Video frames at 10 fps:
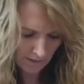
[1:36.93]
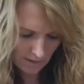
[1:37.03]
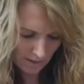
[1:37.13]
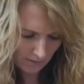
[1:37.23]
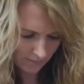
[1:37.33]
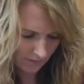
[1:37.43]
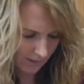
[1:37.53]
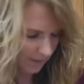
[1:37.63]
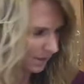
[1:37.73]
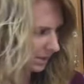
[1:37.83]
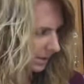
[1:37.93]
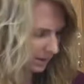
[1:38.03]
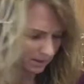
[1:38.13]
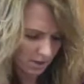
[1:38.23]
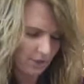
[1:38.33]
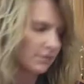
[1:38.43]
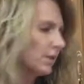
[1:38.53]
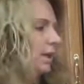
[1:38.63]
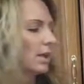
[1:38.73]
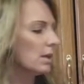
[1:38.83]
And if you can, get a coffee
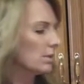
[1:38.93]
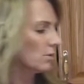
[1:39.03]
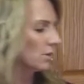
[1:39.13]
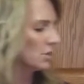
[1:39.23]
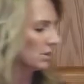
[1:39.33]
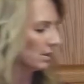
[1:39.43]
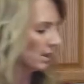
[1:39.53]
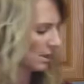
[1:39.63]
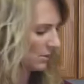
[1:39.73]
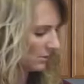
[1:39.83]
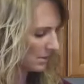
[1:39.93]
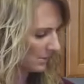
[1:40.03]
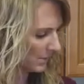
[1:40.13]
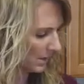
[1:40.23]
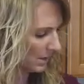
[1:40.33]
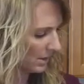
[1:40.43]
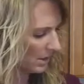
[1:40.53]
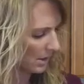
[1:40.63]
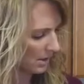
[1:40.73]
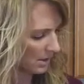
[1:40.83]
can or a chili can or something,
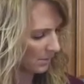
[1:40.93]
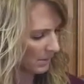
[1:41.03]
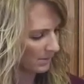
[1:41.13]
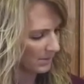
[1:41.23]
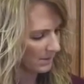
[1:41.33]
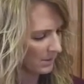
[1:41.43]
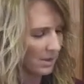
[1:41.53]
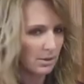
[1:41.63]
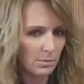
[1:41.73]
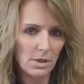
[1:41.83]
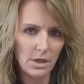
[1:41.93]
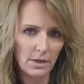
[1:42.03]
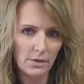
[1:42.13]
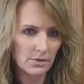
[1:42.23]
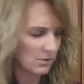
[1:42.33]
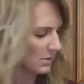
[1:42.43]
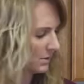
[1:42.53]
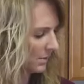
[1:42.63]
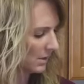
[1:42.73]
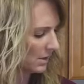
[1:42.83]
and maybe some kind of pliers or
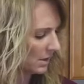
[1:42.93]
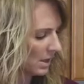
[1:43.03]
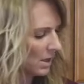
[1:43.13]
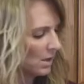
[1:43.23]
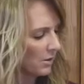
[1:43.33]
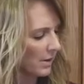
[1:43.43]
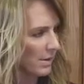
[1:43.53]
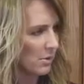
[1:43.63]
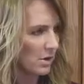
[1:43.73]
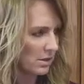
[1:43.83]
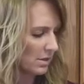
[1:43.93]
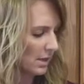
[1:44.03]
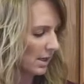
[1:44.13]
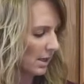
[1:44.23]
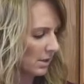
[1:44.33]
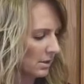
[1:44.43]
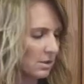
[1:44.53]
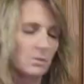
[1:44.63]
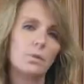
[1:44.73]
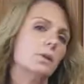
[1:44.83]
something to grab onto the can,
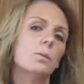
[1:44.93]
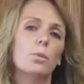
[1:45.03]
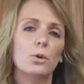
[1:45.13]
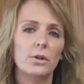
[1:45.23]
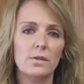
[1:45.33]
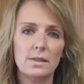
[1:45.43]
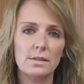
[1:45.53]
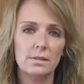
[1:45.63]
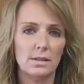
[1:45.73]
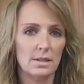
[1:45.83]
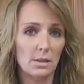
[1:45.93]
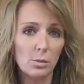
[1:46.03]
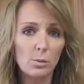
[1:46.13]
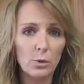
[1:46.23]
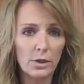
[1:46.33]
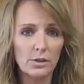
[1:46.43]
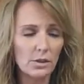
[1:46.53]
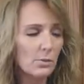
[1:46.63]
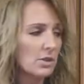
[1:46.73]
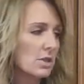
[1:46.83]
because we're going to boil this in a double
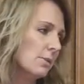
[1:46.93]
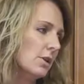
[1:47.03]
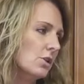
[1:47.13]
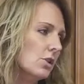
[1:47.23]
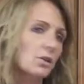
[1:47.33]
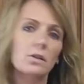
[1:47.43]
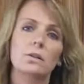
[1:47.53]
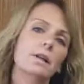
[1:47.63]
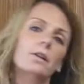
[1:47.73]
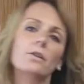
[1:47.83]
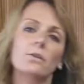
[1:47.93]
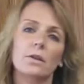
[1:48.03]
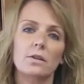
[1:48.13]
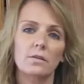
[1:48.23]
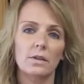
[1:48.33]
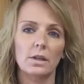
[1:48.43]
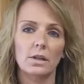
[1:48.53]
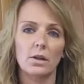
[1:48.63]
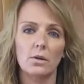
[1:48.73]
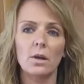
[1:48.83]
boiler, which I'm going to show you later throughout the
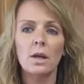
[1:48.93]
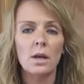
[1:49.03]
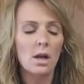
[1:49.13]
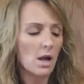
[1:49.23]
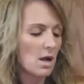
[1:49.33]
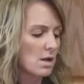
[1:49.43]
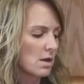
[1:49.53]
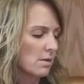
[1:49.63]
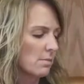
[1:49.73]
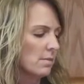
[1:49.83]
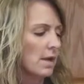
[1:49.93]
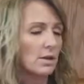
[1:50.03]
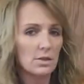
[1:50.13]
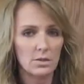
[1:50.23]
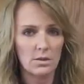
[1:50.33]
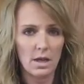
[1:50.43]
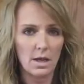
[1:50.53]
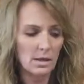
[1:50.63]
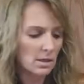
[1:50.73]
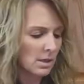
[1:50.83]
video how to do
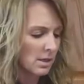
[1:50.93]
that.